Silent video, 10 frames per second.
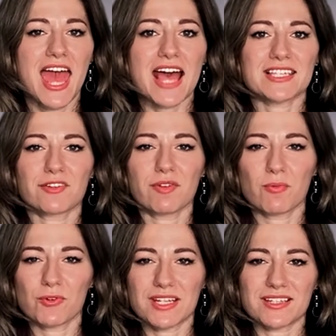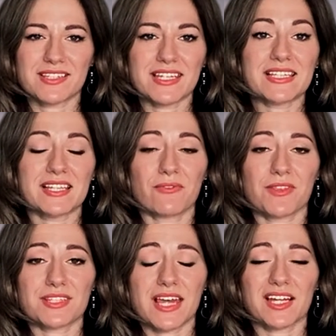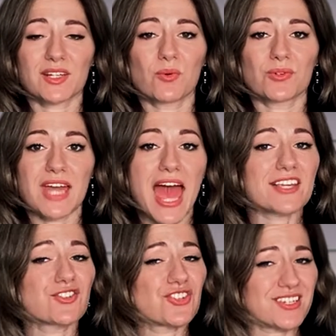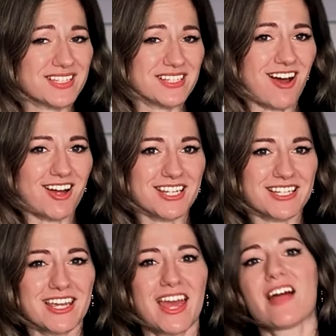as the reporting season for the second quarter has just started.